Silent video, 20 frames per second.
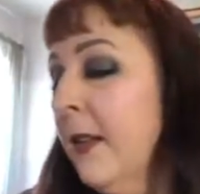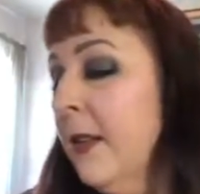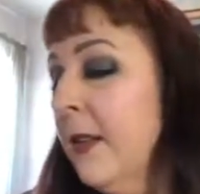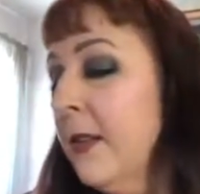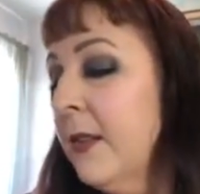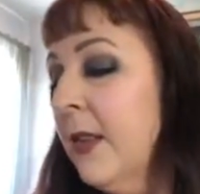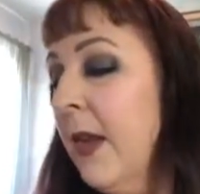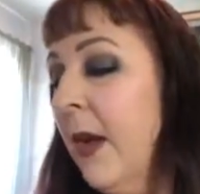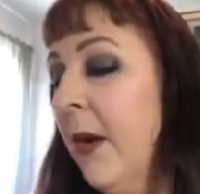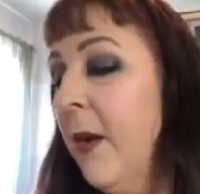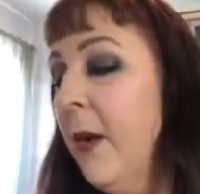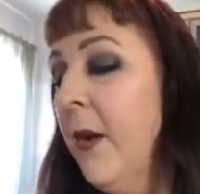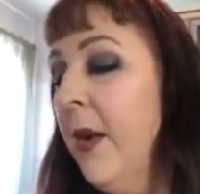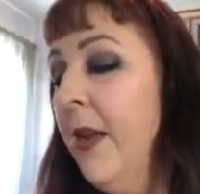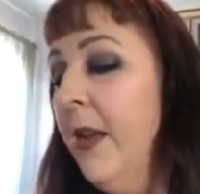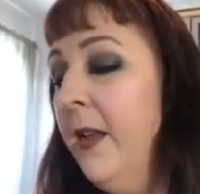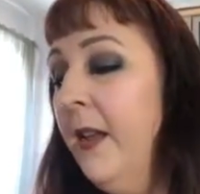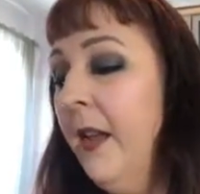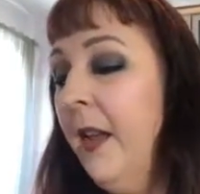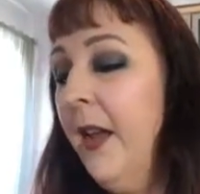So,
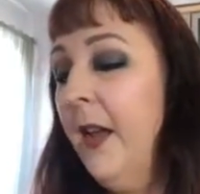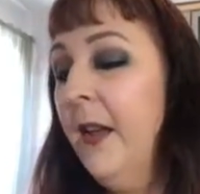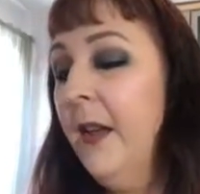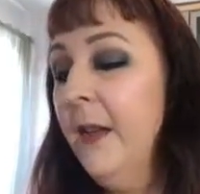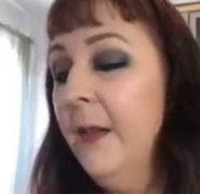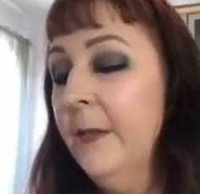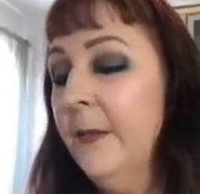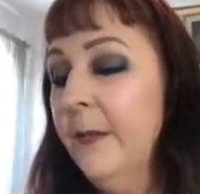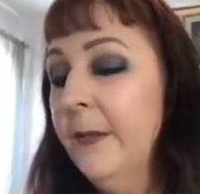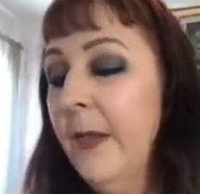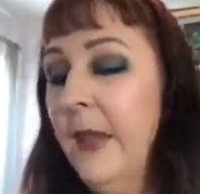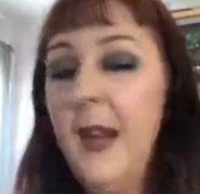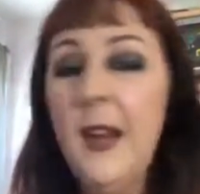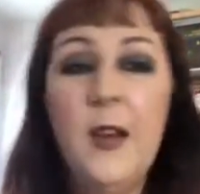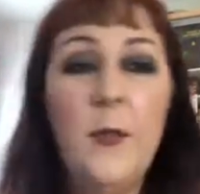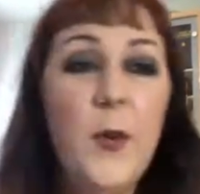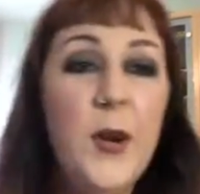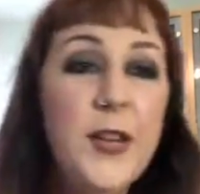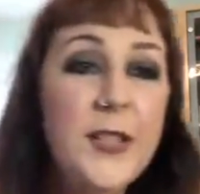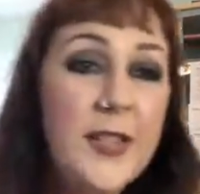and
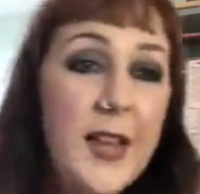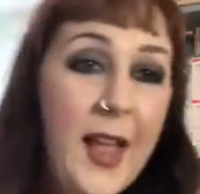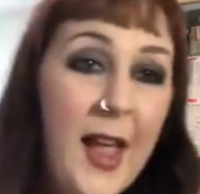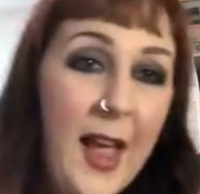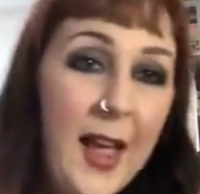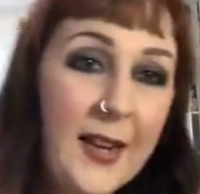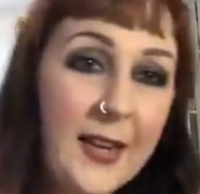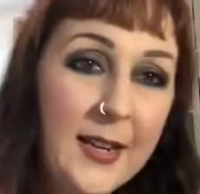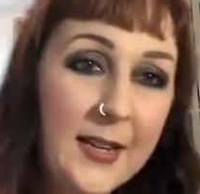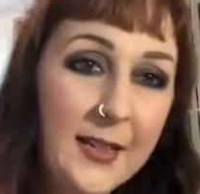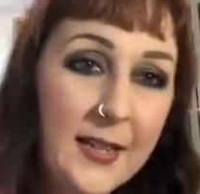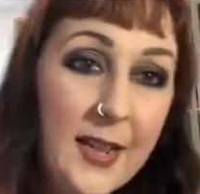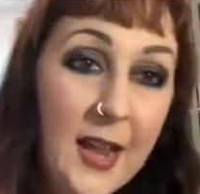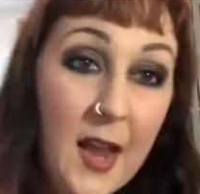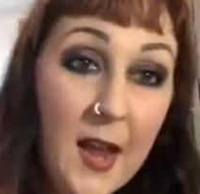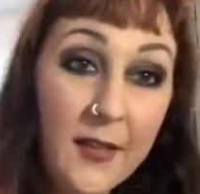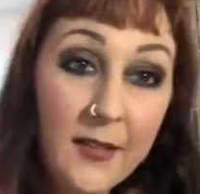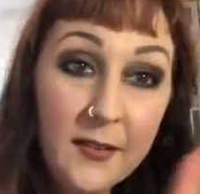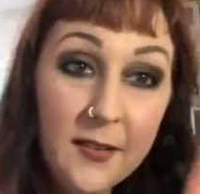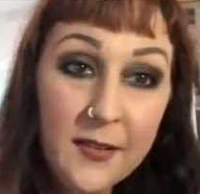I wanted to add in the
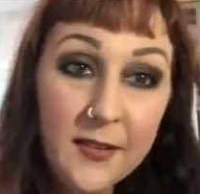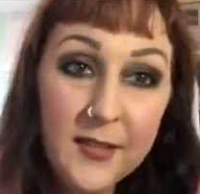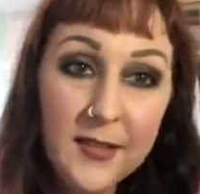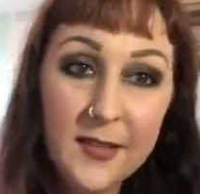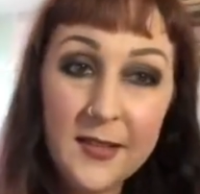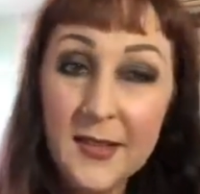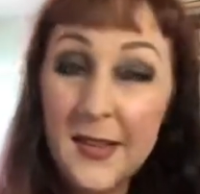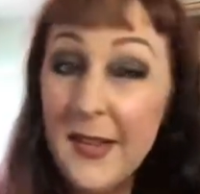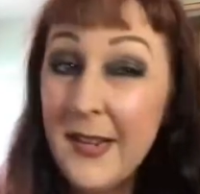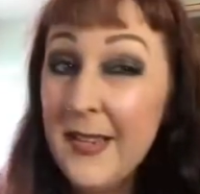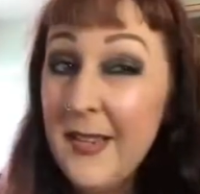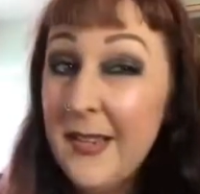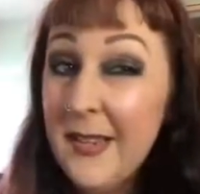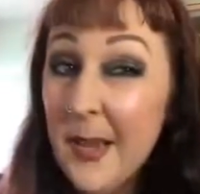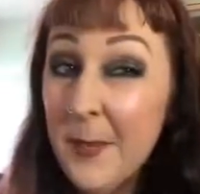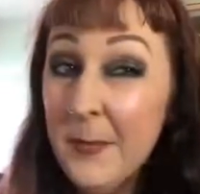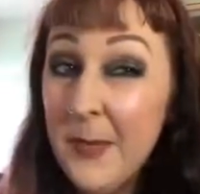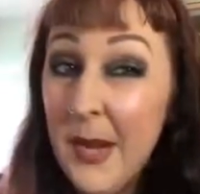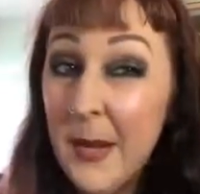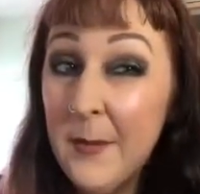other assist that I
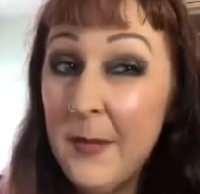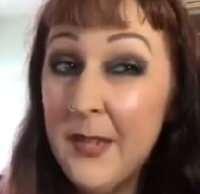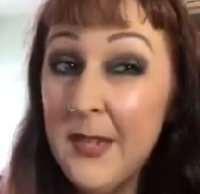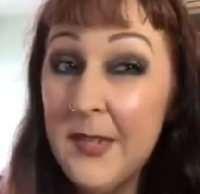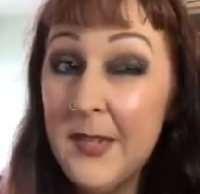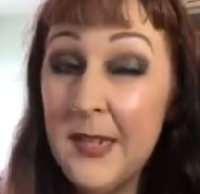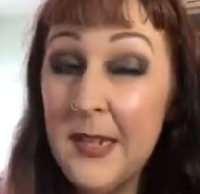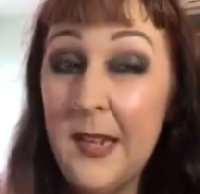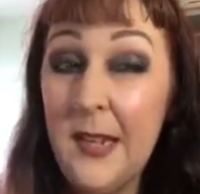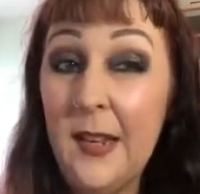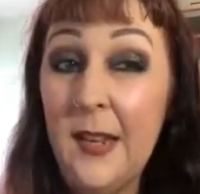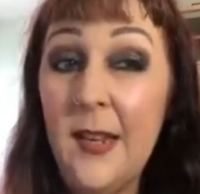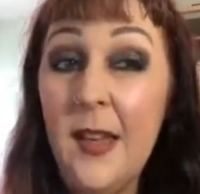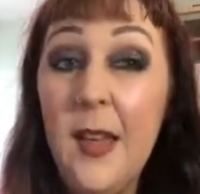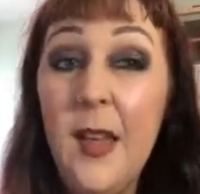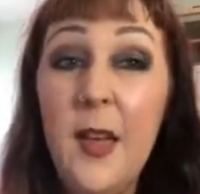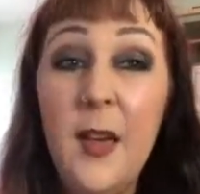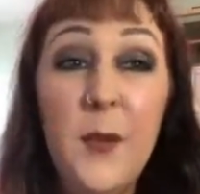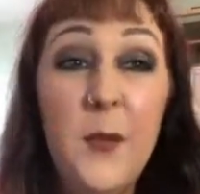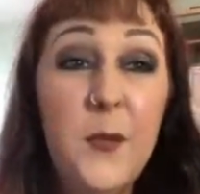sometimes see,
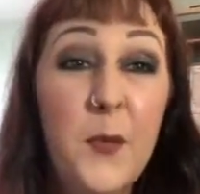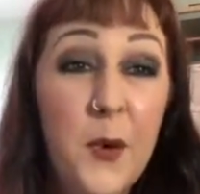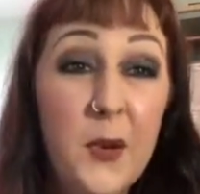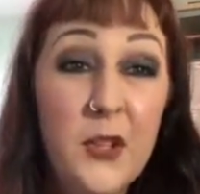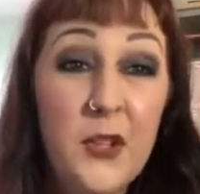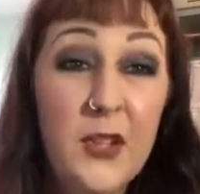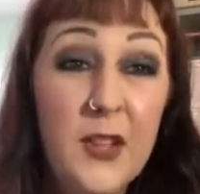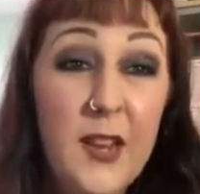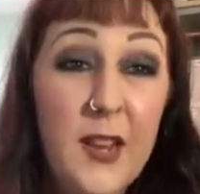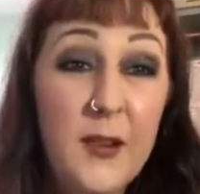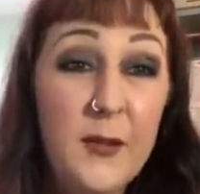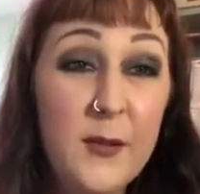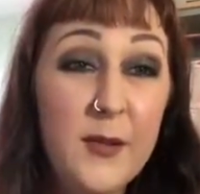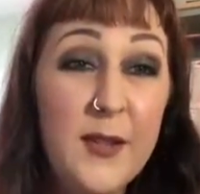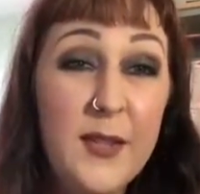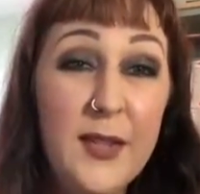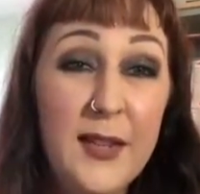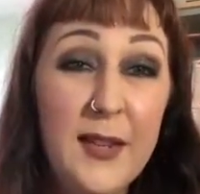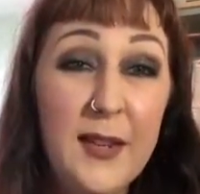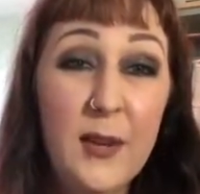fortunately I don't
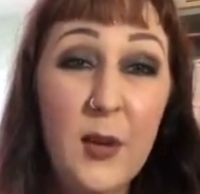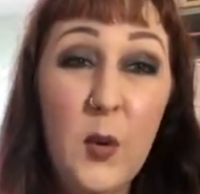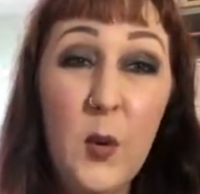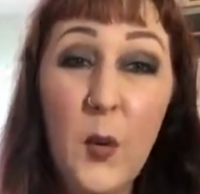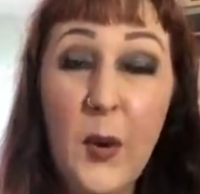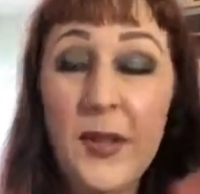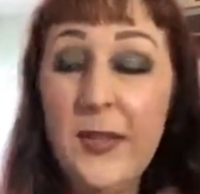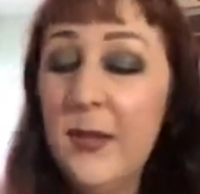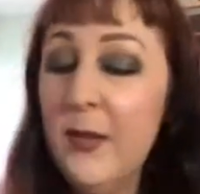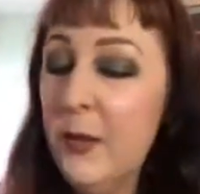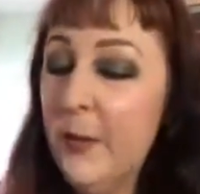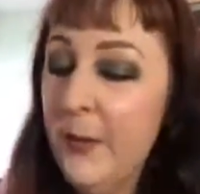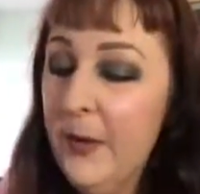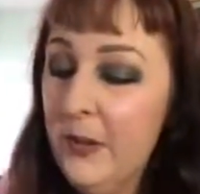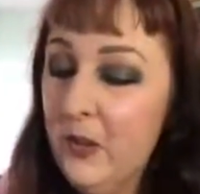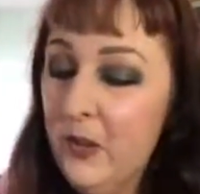see it quite so much